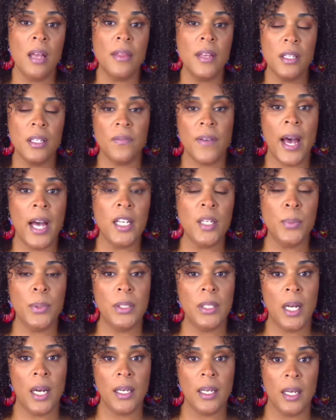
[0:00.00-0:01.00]
there's
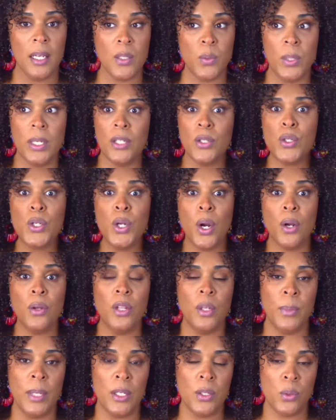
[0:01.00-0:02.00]
valuable nuggets. We can turn
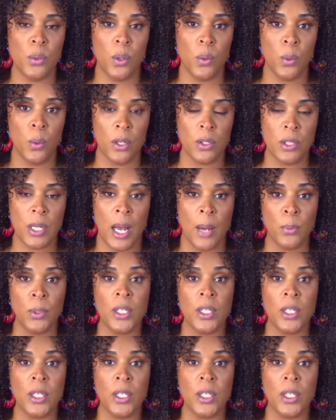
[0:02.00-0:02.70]
them into a workshop.